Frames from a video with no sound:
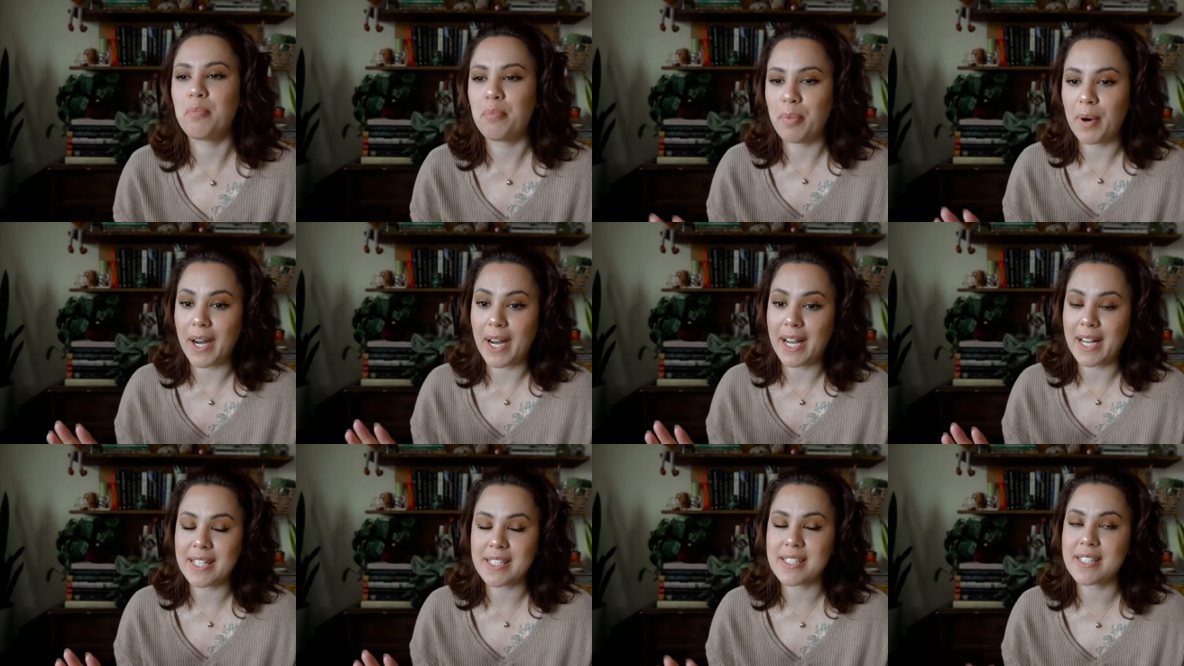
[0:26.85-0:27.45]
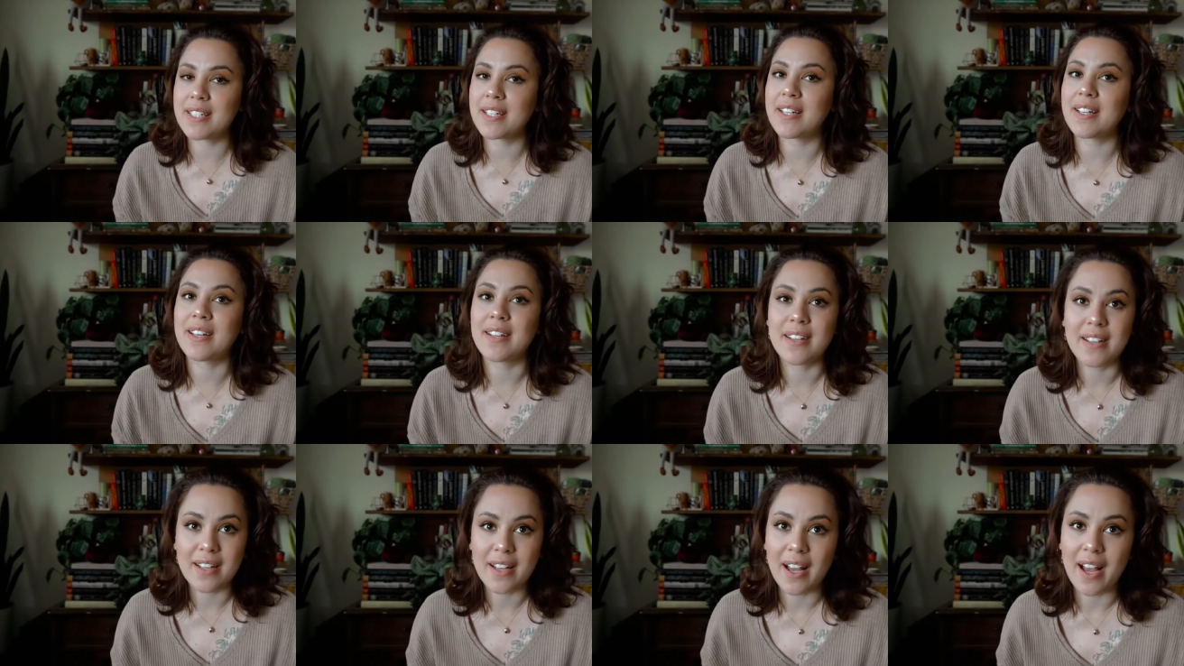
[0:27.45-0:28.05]
but
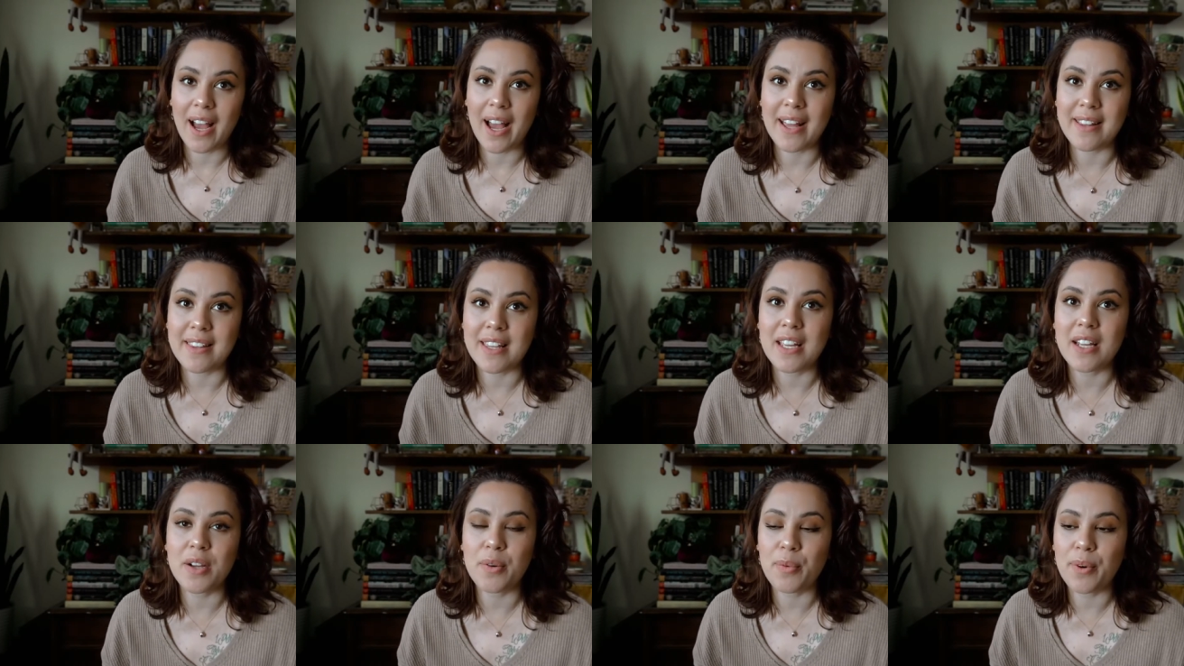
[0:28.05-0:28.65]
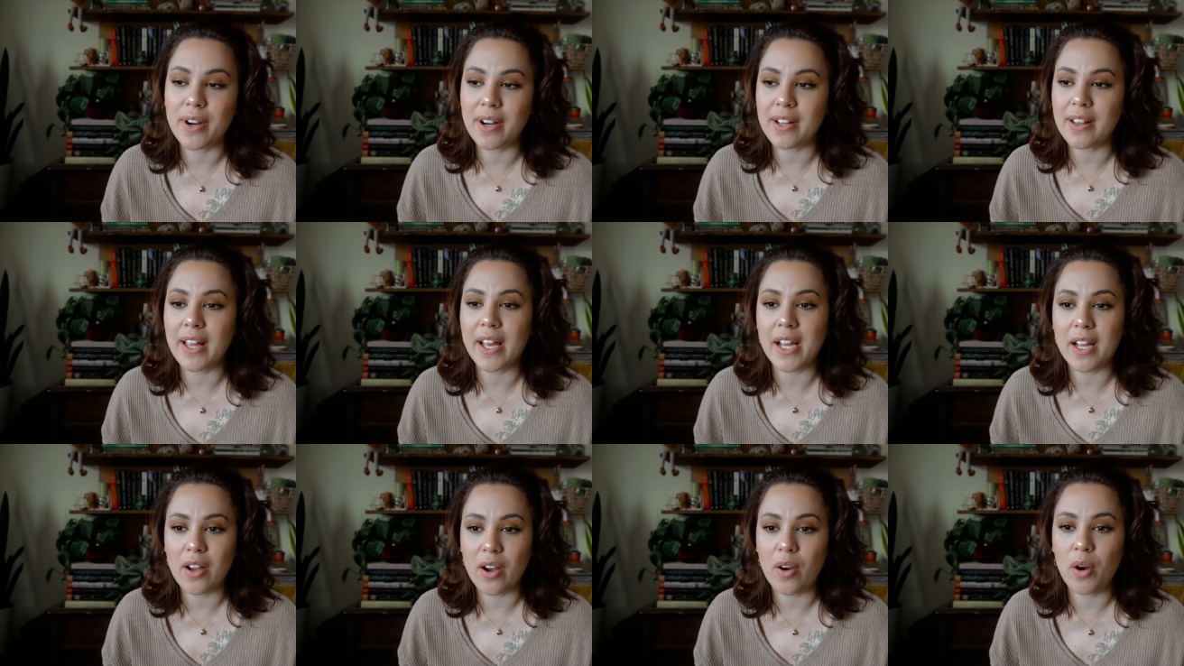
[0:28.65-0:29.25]
I think we're
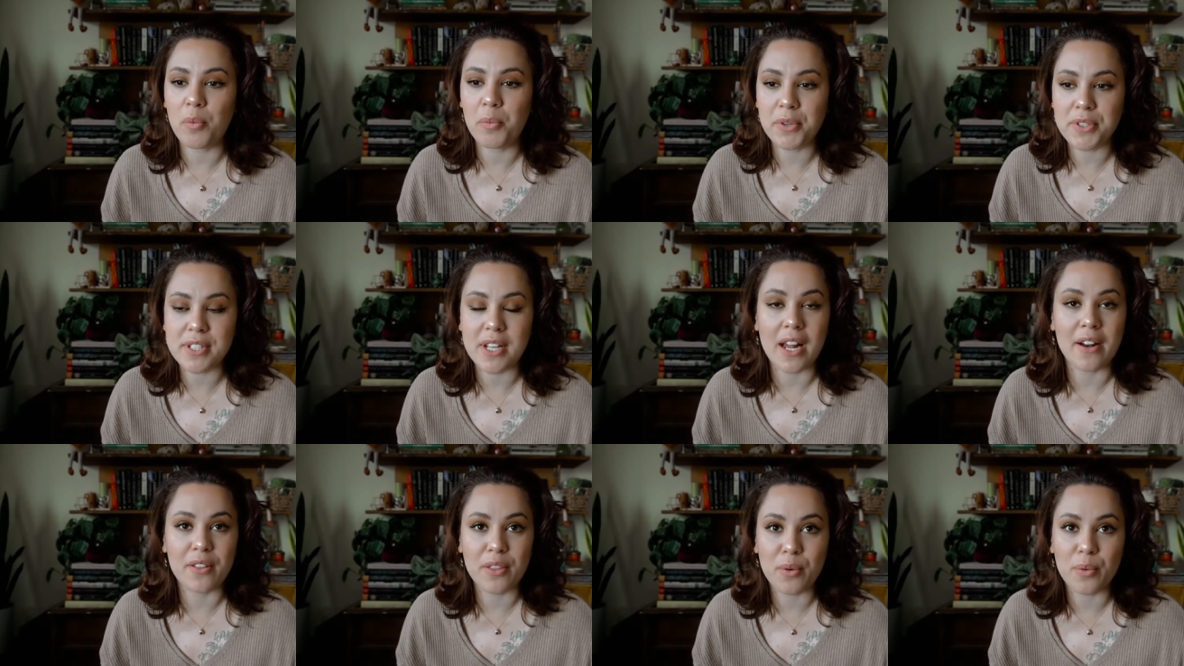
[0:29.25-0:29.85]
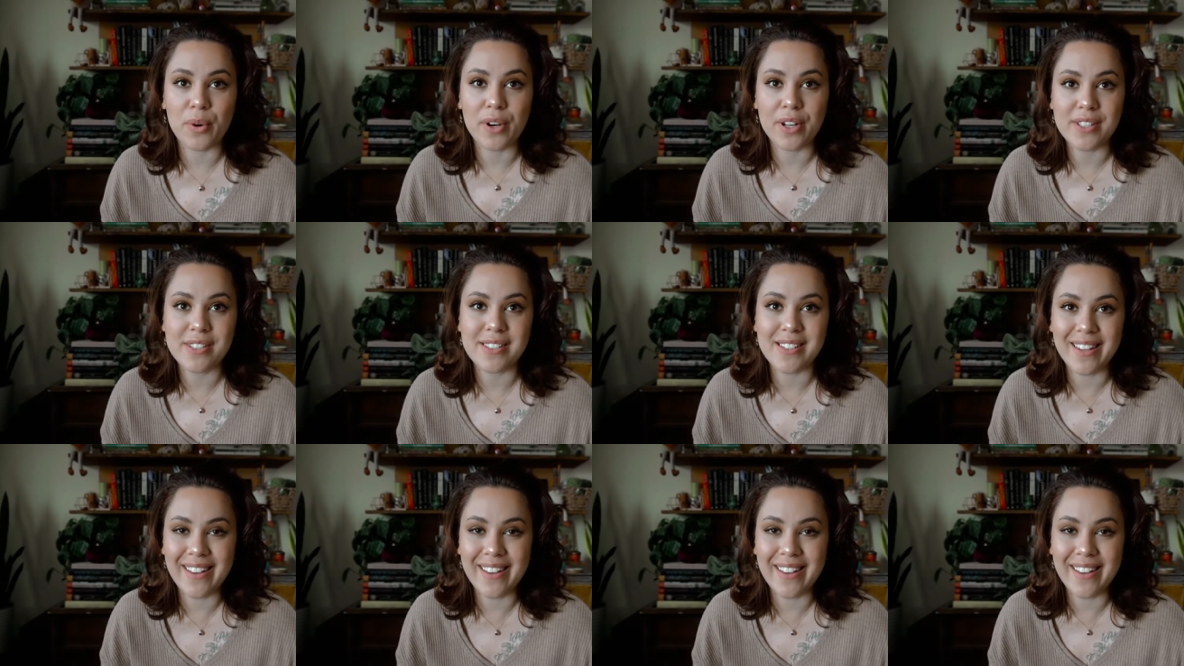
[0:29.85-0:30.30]
like almost out of the woods.